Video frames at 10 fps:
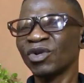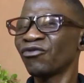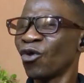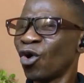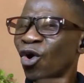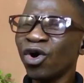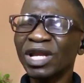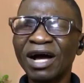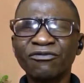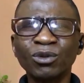For
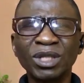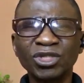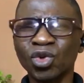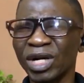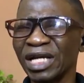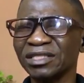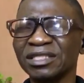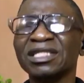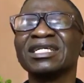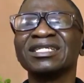all Afro naturals,
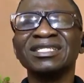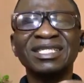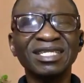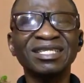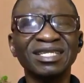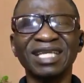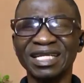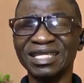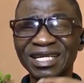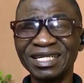this is
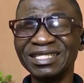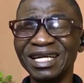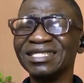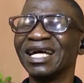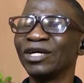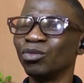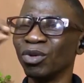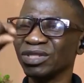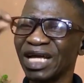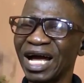an ingredient that you
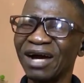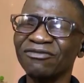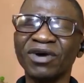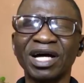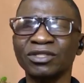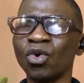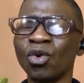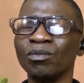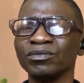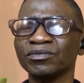must have at
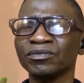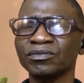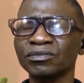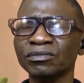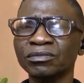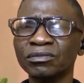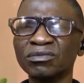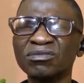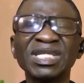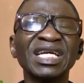home.
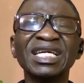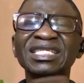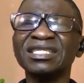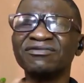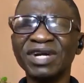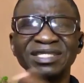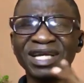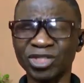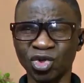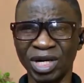It is very
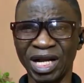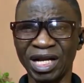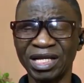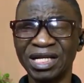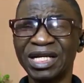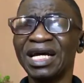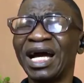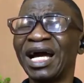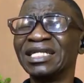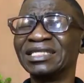natural,
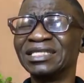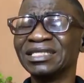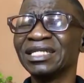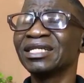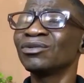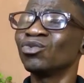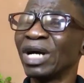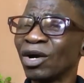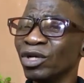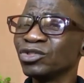and we
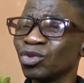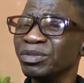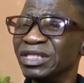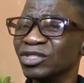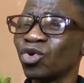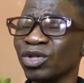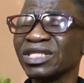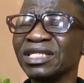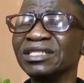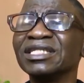are going to be
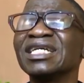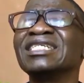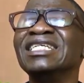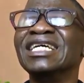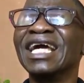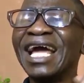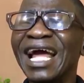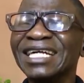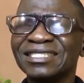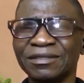discussing the
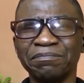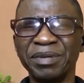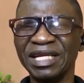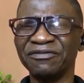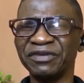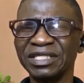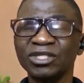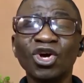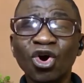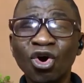health
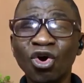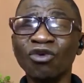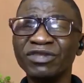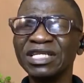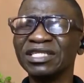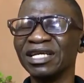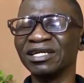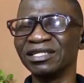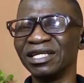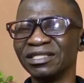benefits of these
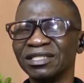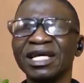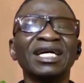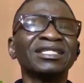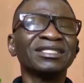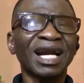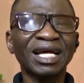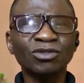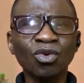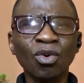ingredients. There
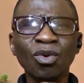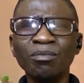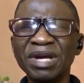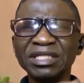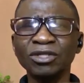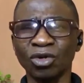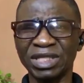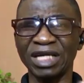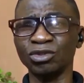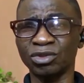are so many
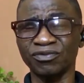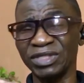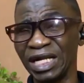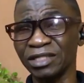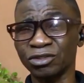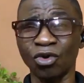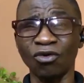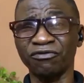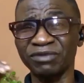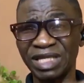other usefulness
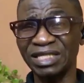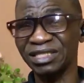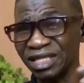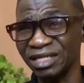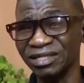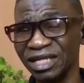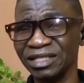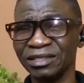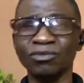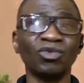of these
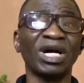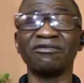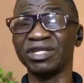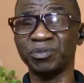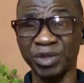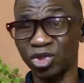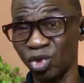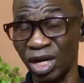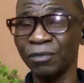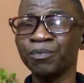ingredients. We have the
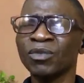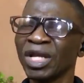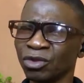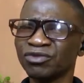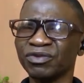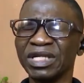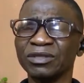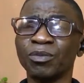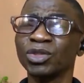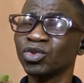spiritual usefulness,
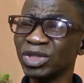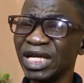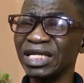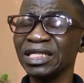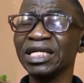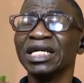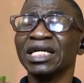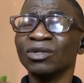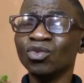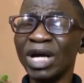but today
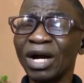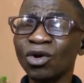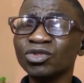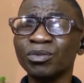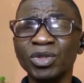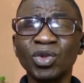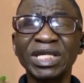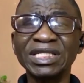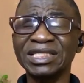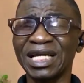we are going to be
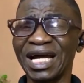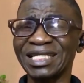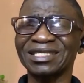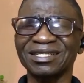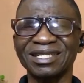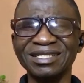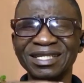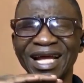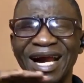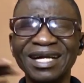looking at the
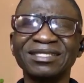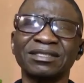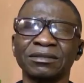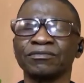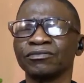health